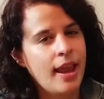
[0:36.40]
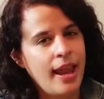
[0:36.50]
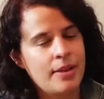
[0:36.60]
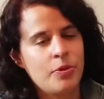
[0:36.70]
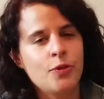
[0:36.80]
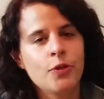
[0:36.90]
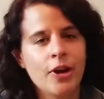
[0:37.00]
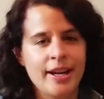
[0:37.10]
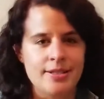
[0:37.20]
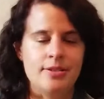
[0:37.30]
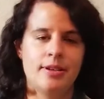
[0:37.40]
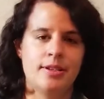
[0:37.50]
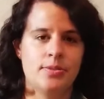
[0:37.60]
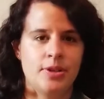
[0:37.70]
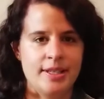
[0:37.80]
And before I do, I
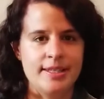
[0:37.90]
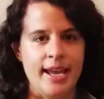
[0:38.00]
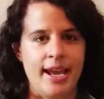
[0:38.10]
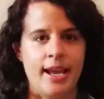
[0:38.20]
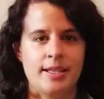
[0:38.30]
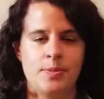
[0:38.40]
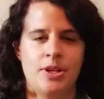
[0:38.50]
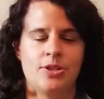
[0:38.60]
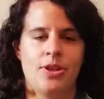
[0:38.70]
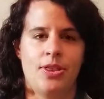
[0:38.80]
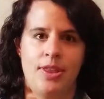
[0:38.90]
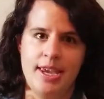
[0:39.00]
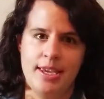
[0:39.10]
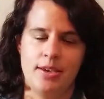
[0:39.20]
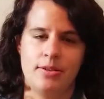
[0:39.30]
just want to say a special
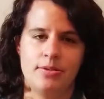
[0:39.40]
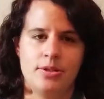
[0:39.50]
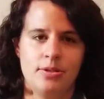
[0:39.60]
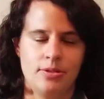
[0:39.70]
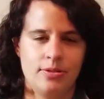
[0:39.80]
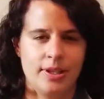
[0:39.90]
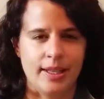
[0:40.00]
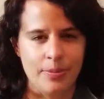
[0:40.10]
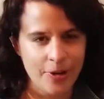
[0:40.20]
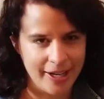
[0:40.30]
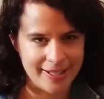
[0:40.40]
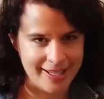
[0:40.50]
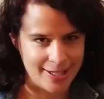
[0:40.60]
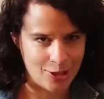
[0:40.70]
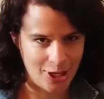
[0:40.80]
thank you to the librarians
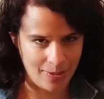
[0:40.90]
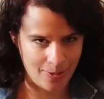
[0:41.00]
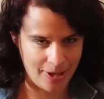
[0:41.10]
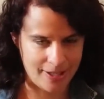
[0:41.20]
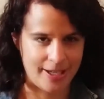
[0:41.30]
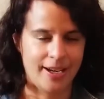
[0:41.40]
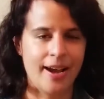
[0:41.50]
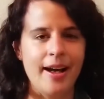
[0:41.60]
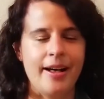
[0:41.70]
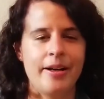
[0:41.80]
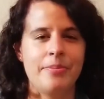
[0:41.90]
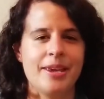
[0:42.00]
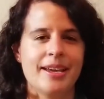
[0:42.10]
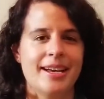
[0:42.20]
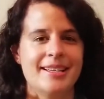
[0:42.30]
at jberry.com
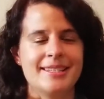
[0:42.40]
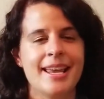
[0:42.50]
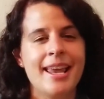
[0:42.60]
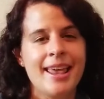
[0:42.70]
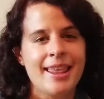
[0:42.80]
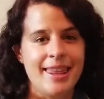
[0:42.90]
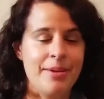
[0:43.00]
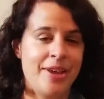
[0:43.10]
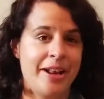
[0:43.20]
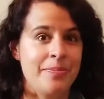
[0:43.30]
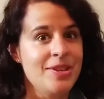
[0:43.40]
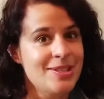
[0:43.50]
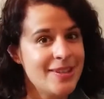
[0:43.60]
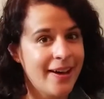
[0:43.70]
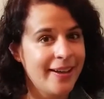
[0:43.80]
because they made up
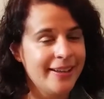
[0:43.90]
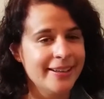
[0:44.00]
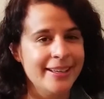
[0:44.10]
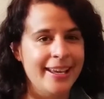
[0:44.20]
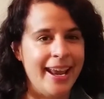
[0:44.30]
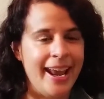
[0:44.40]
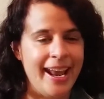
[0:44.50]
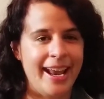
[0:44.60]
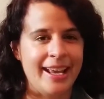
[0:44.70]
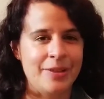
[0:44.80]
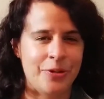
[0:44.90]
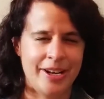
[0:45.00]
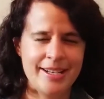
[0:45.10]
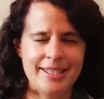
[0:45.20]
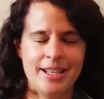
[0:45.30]
this song and were
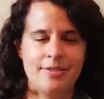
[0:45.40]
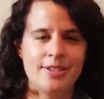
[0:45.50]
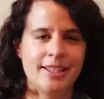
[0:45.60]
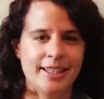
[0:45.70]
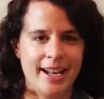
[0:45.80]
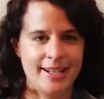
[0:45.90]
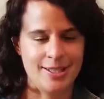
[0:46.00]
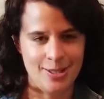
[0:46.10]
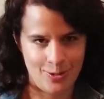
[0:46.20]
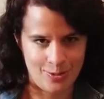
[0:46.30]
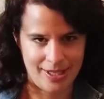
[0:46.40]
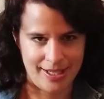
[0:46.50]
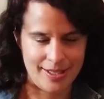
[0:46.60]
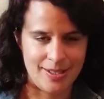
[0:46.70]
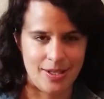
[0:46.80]
nice enough to let us use
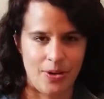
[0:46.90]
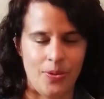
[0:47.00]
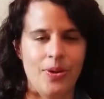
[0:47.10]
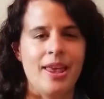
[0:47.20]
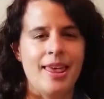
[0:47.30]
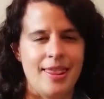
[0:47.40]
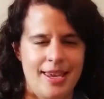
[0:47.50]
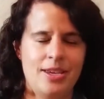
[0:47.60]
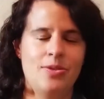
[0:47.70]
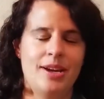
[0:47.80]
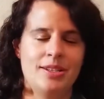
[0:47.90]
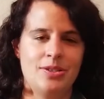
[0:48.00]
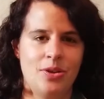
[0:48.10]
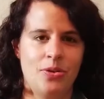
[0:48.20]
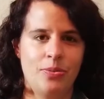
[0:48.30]
it. So thank you guys
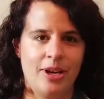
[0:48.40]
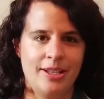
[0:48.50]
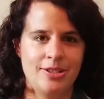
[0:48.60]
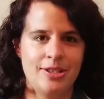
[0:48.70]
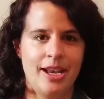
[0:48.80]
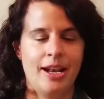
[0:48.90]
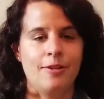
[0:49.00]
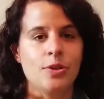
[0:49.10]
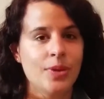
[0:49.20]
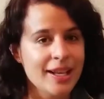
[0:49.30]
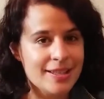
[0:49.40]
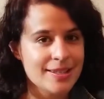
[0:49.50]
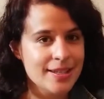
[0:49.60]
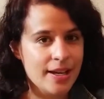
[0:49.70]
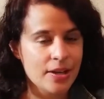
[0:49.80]
so much. And if you like the
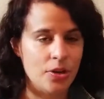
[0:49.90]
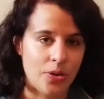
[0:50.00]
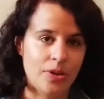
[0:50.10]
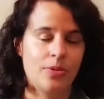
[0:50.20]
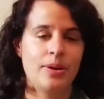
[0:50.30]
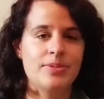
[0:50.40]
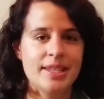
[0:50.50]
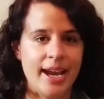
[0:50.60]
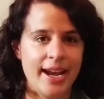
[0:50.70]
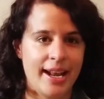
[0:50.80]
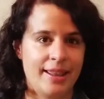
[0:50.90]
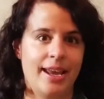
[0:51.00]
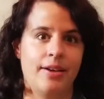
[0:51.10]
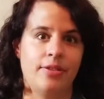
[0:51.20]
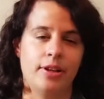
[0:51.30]
song, go to their website. They
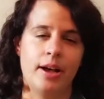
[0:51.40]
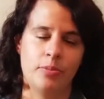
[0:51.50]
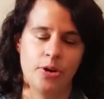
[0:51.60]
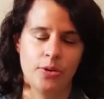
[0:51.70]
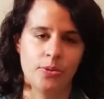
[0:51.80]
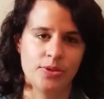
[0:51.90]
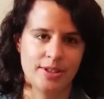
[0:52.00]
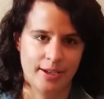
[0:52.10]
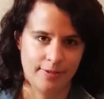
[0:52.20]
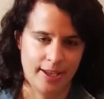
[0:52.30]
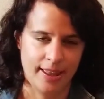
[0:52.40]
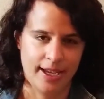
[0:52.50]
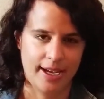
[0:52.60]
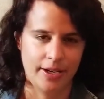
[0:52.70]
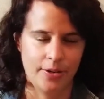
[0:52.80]
have a lot more cool stuff like
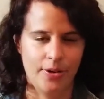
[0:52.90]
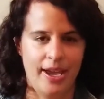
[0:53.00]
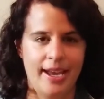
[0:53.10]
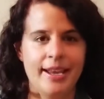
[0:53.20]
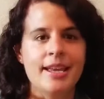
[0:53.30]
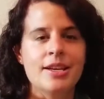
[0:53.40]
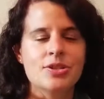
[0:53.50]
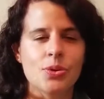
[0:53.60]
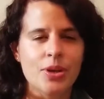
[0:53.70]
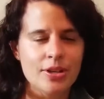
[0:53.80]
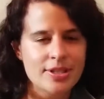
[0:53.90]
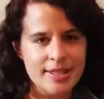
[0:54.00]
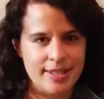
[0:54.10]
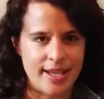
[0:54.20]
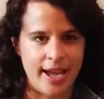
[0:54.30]
that. Okay, so here's the
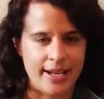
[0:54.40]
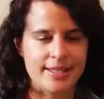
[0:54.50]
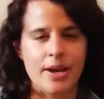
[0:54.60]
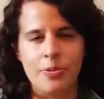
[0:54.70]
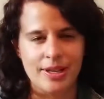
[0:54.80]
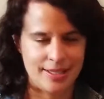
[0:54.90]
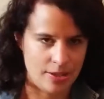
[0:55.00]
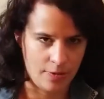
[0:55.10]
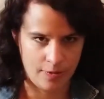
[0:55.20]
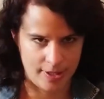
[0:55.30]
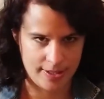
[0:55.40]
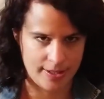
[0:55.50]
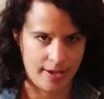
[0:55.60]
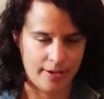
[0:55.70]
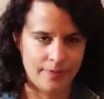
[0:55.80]
signs that we need to know for this
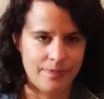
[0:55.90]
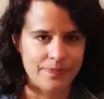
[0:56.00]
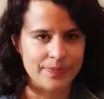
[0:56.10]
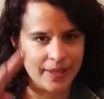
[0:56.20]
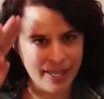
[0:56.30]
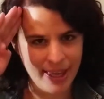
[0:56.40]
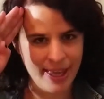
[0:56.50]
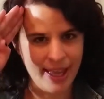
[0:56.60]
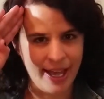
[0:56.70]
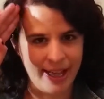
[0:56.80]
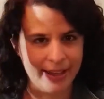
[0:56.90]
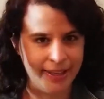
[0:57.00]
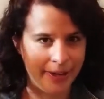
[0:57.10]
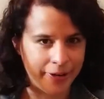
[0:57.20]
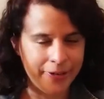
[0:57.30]
song.
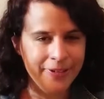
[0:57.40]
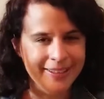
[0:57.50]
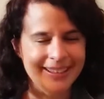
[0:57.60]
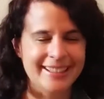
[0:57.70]
Hello,